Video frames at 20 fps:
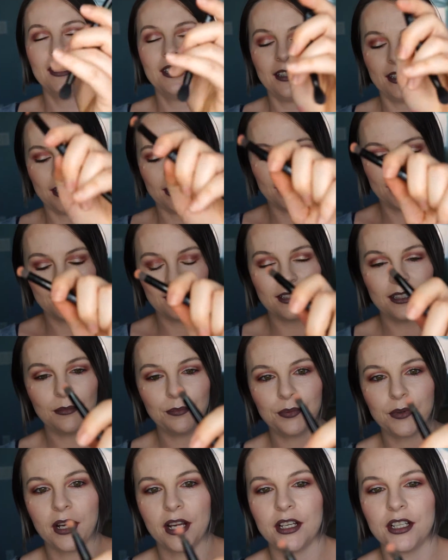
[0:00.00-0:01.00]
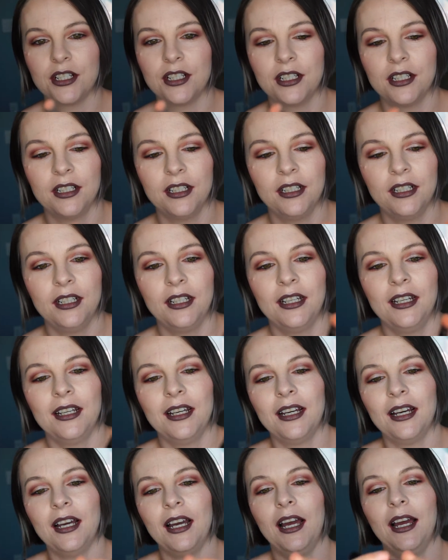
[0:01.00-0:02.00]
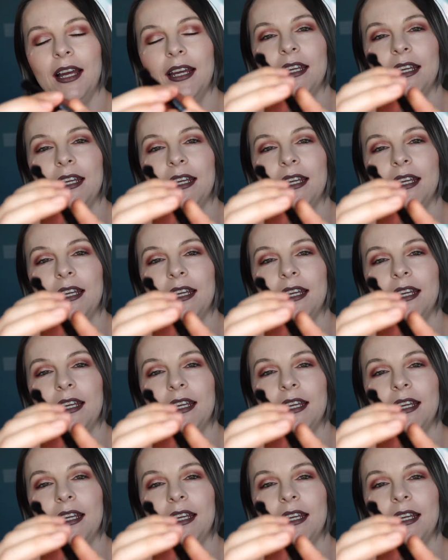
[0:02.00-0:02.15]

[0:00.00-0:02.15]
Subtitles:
This is the brush. I